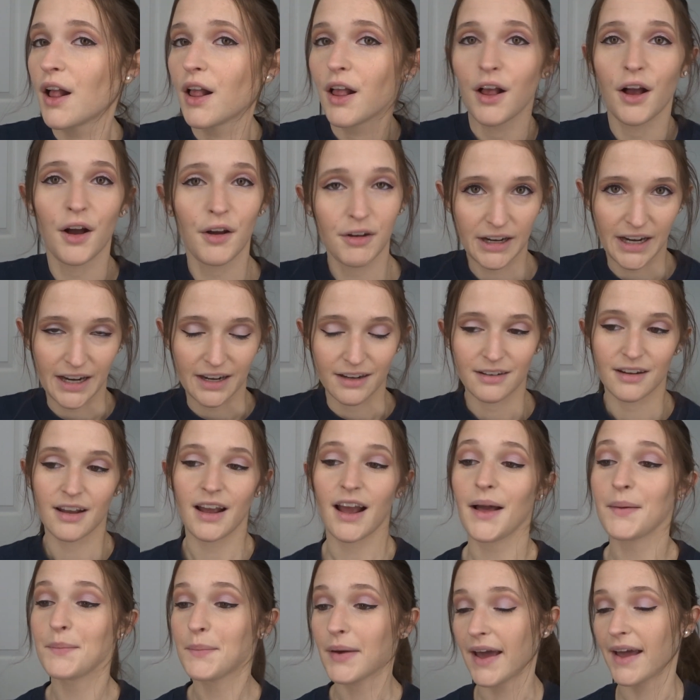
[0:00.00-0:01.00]
Okay,
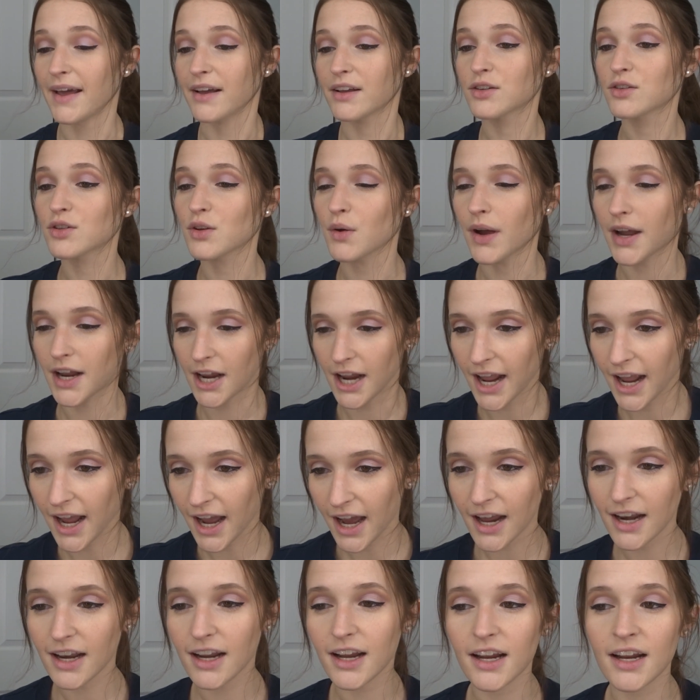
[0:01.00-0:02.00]
I'm back. So I
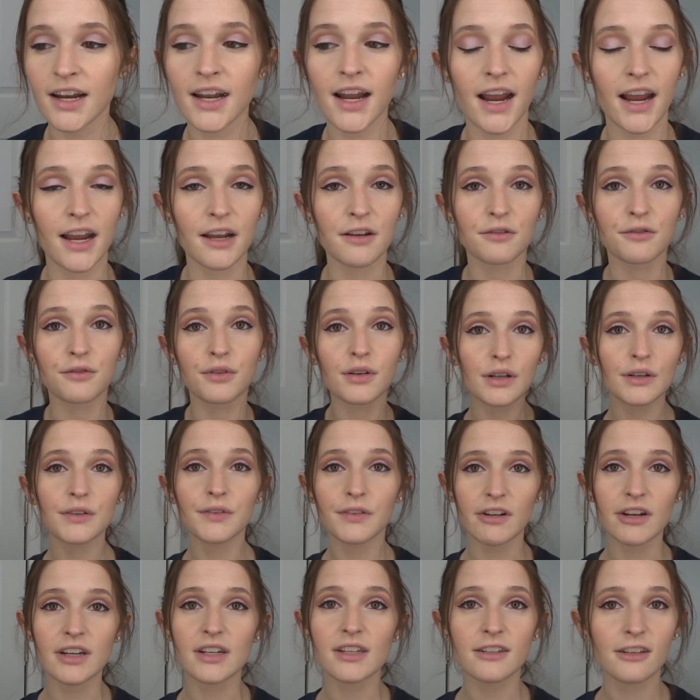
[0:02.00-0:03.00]
added a full
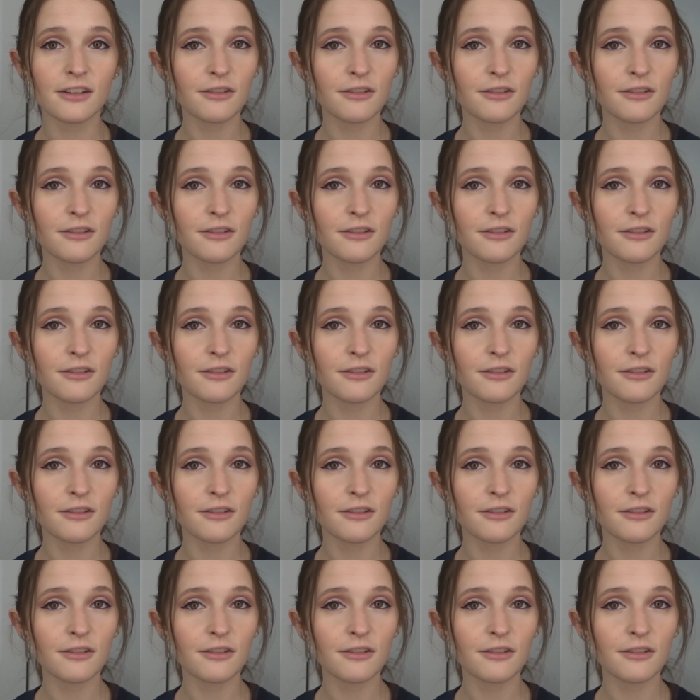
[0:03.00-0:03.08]
face